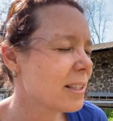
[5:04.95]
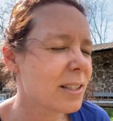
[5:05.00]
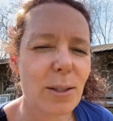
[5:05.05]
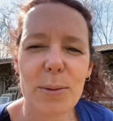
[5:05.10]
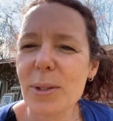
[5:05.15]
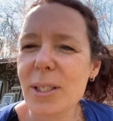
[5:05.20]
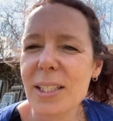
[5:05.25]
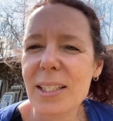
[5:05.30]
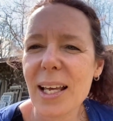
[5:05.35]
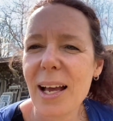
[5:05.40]
So
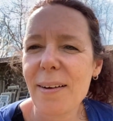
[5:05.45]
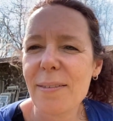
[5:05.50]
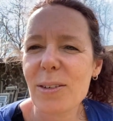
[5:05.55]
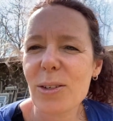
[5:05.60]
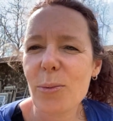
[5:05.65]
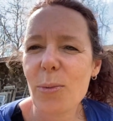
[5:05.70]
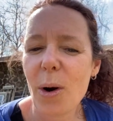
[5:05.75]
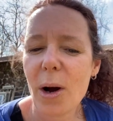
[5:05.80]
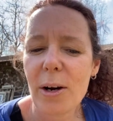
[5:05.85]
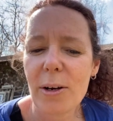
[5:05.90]
we just have
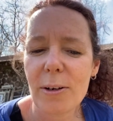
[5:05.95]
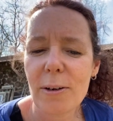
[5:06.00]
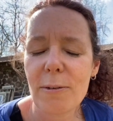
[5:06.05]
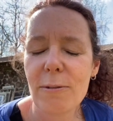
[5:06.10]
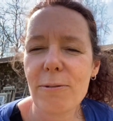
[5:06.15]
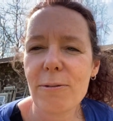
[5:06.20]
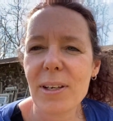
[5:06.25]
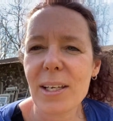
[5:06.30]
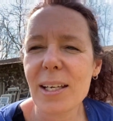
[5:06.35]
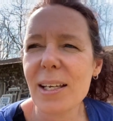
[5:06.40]
to water and
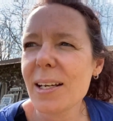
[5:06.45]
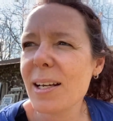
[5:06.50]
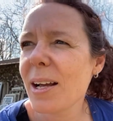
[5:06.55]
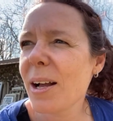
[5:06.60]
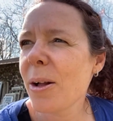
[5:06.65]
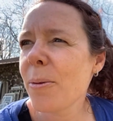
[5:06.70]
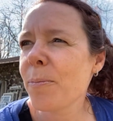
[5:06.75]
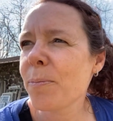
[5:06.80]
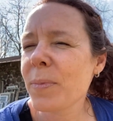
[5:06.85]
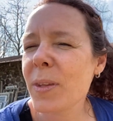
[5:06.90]
feed.
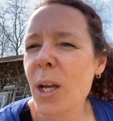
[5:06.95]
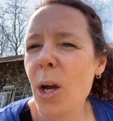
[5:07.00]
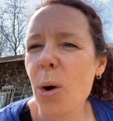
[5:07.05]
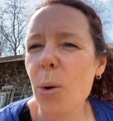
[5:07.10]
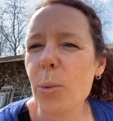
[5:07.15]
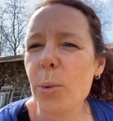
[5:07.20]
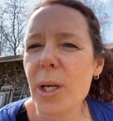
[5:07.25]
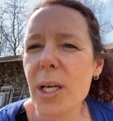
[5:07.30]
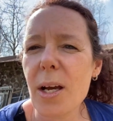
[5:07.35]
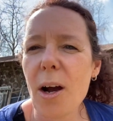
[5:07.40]

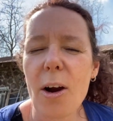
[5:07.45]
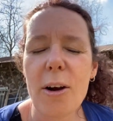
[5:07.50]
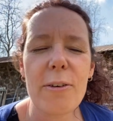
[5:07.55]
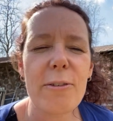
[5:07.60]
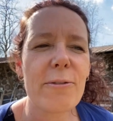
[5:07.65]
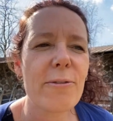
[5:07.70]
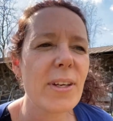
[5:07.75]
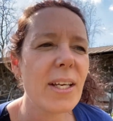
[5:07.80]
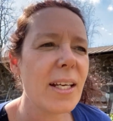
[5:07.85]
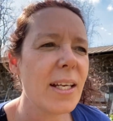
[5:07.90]
We are
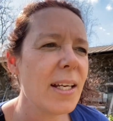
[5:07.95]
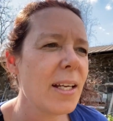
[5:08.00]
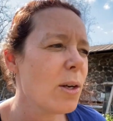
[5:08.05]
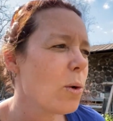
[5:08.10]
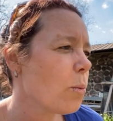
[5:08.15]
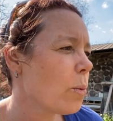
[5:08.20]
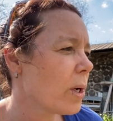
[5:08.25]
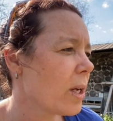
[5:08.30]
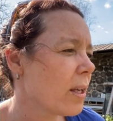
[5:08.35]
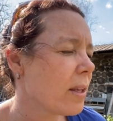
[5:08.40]

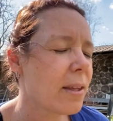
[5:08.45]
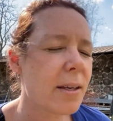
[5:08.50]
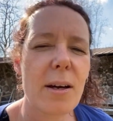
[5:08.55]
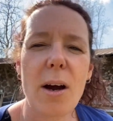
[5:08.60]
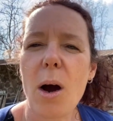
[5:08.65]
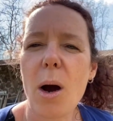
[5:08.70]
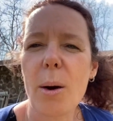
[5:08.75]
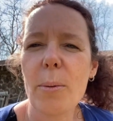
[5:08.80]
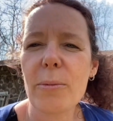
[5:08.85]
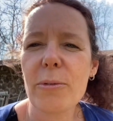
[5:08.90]
feeding with
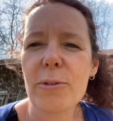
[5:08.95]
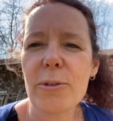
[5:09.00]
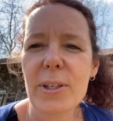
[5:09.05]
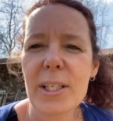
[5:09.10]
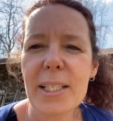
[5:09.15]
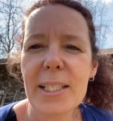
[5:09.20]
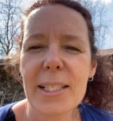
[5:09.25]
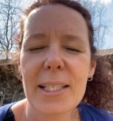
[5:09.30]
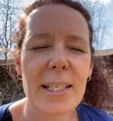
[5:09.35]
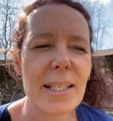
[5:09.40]

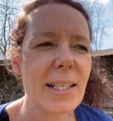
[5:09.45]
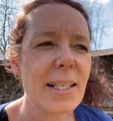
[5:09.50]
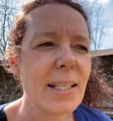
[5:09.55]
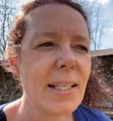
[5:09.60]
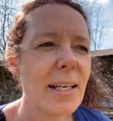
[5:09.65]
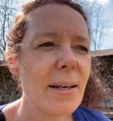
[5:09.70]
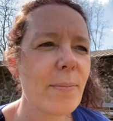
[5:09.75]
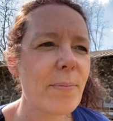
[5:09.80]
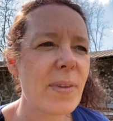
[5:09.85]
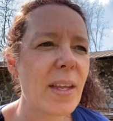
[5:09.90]
comfrey tea,
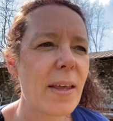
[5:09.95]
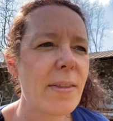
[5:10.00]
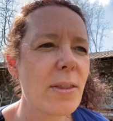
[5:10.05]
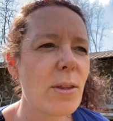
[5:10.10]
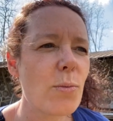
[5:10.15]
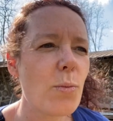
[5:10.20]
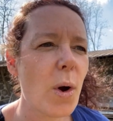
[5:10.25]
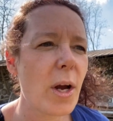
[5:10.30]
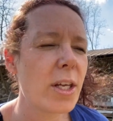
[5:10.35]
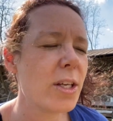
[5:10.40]

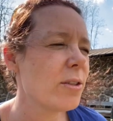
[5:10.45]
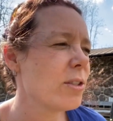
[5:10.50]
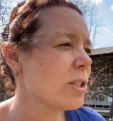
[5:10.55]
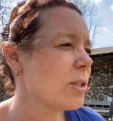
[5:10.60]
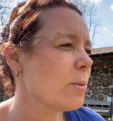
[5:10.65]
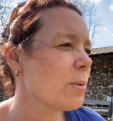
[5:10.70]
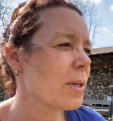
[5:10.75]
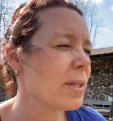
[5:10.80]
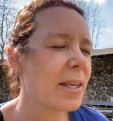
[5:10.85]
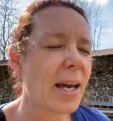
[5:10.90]
and what you
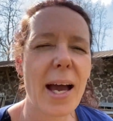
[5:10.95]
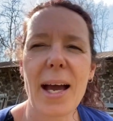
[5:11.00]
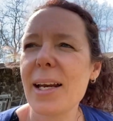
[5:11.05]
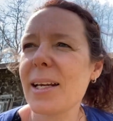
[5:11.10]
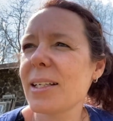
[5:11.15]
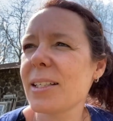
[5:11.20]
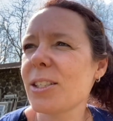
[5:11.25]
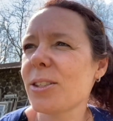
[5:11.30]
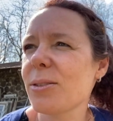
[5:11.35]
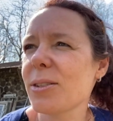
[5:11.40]
do with that
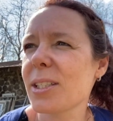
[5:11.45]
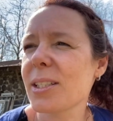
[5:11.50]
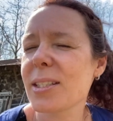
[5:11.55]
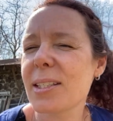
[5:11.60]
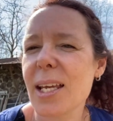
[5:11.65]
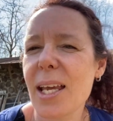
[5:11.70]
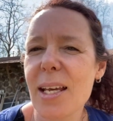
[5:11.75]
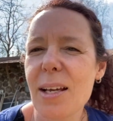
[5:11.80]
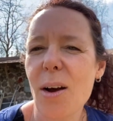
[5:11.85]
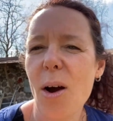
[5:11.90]
is you just
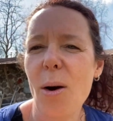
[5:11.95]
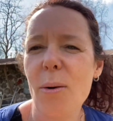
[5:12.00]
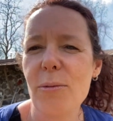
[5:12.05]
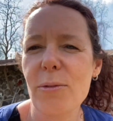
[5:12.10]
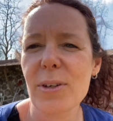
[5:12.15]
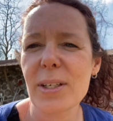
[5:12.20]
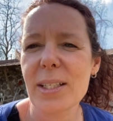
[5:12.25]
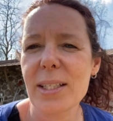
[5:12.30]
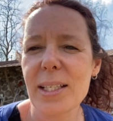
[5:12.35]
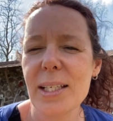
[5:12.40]
take
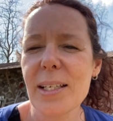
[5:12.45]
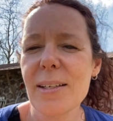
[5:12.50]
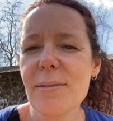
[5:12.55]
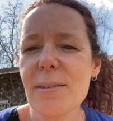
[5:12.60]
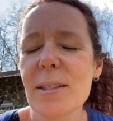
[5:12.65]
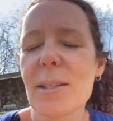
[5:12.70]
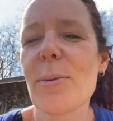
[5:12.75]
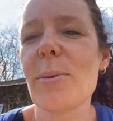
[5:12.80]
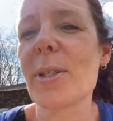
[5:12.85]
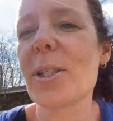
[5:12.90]
comfrey
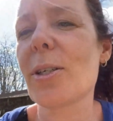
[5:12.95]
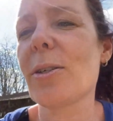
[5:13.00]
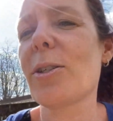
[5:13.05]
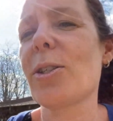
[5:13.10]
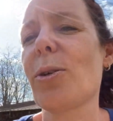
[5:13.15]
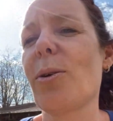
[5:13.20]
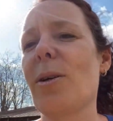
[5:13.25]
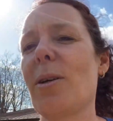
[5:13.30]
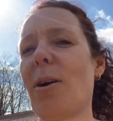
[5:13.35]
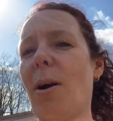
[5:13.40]
leaves, which I'll
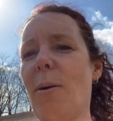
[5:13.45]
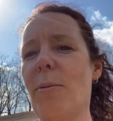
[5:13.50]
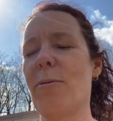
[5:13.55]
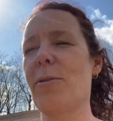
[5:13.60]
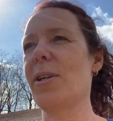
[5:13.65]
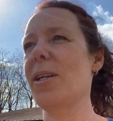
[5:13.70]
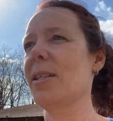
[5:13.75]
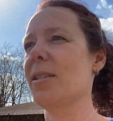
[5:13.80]
show you comfrey.